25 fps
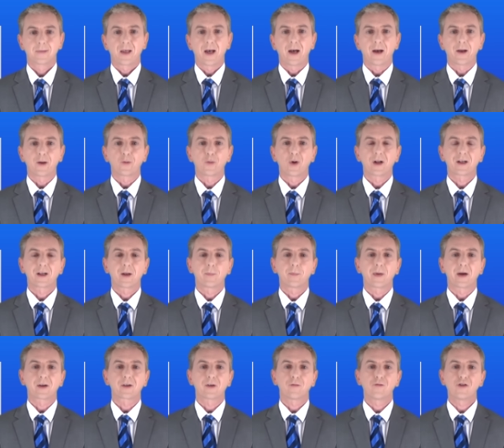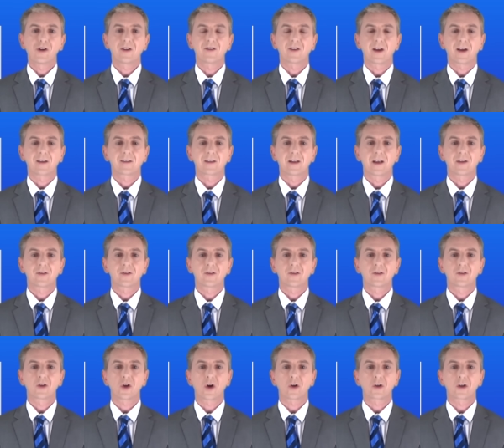Hi and welcome back to
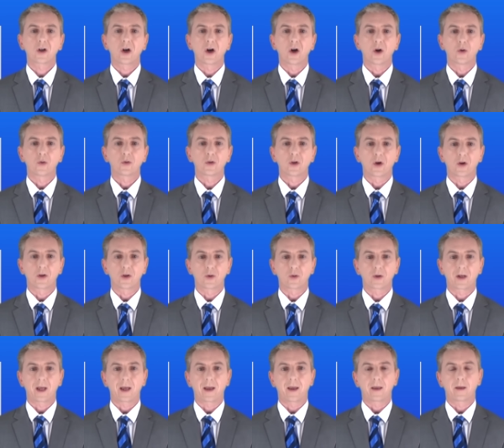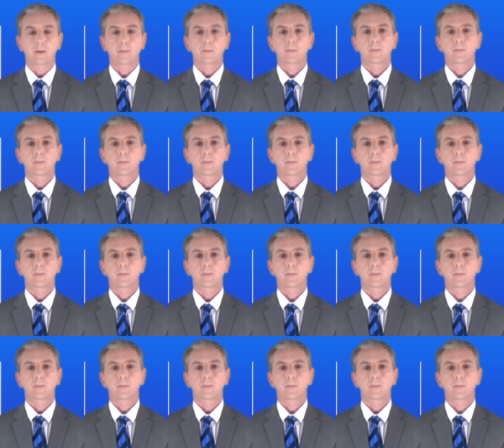freesciencelessons.co.uk.